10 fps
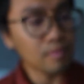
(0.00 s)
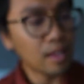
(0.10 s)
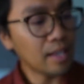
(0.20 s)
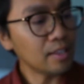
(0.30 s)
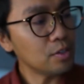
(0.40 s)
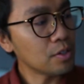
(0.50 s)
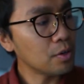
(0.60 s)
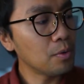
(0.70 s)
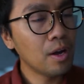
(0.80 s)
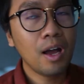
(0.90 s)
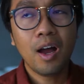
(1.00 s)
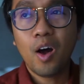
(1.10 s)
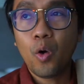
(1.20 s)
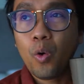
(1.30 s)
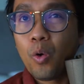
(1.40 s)
And
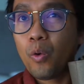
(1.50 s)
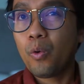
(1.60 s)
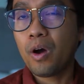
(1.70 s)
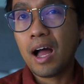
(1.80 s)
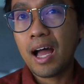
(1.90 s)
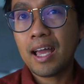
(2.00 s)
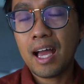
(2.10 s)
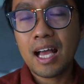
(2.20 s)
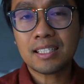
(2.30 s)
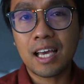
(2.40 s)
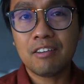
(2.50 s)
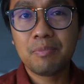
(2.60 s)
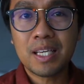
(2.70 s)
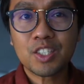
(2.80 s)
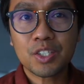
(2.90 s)
as I have
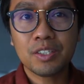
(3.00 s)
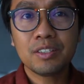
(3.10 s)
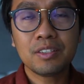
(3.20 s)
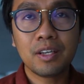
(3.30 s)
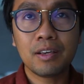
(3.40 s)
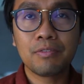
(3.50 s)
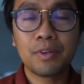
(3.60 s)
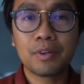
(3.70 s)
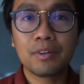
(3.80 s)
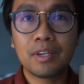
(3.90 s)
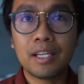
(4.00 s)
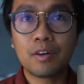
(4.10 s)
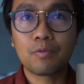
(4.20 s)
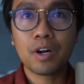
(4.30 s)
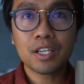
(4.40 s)
mentioned, if you're in a
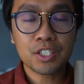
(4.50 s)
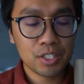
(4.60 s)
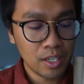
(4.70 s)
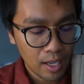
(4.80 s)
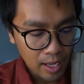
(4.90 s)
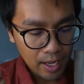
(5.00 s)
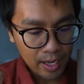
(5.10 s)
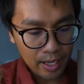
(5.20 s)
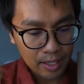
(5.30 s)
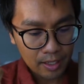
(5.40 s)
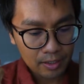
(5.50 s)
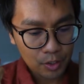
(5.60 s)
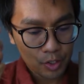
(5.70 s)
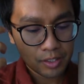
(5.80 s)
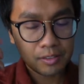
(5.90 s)
rush and you
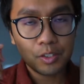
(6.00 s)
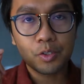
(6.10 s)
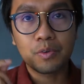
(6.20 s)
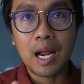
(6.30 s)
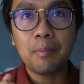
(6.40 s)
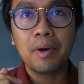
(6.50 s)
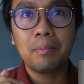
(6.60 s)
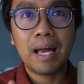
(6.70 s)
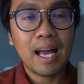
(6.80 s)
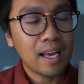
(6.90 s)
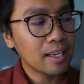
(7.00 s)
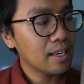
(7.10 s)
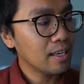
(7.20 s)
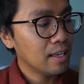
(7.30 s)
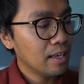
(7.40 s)
just need to grab a bag,
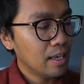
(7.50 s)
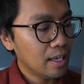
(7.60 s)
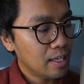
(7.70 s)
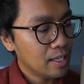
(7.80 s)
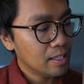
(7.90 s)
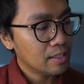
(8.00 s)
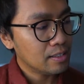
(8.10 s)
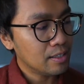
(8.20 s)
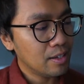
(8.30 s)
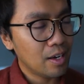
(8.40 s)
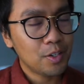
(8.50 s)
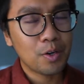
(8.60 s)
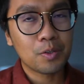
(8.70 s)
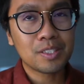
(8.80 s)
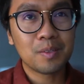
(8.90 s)
and
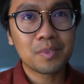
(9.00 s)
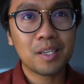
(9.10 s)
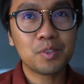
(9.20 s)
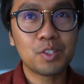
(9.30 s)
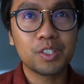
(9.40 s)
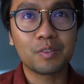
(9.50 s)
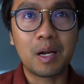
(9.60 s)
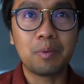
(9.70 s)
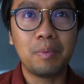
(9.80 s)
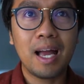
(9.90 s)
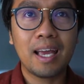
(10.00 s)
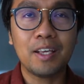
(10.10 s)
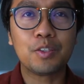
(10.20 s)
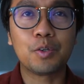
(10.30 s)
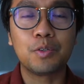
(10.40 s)
sometimes you just grab a bag and
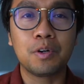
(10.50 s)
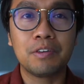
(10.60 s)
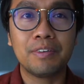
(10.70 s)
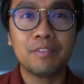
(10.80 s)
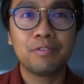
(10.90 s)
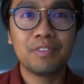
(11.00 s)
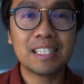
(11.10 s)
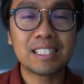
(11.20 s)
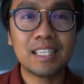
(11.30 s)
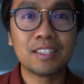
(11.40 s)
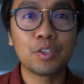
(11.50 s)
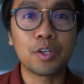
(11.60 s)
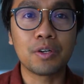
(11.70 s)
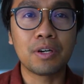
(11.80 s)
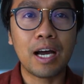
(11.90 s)
you don't know if it fits into
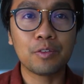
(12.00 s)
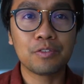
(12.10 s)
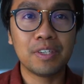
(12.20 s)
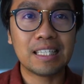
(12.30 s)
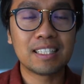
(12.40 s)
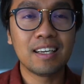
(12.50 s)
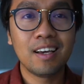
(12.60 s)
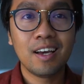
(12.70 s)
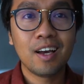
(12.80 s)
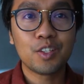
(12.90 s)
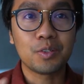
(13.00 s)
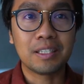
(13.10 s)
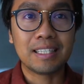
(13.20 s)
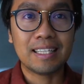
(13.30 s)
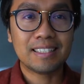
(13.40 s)
your outfit
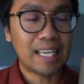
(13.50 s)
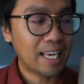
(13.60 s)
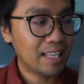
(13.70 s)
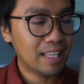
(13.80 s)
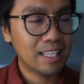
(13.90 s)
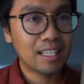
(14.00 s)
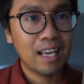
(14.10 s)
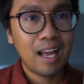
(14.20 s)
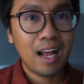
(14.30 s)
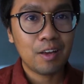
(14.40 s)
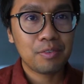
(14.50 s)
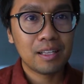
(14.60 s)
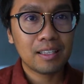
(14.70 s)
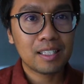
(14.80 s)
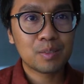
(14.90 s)
during that day, then I feel
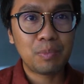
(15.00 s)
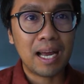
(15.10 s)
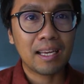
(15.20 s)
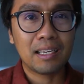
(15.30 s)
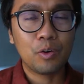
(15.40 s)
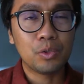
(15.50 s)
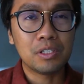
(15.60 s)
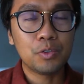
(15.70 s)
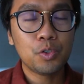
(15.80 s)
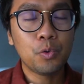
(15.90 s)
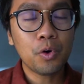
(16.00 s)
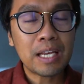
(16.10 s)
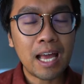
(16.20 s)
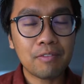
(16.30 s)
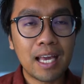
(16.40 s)
like this bag you won't
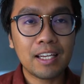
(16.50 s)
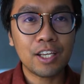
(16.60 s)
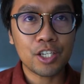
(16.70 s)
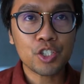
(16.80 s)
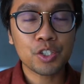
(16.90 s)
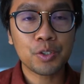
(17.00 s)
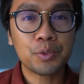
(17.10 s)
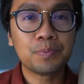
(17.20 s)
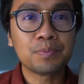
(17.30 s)
have any issue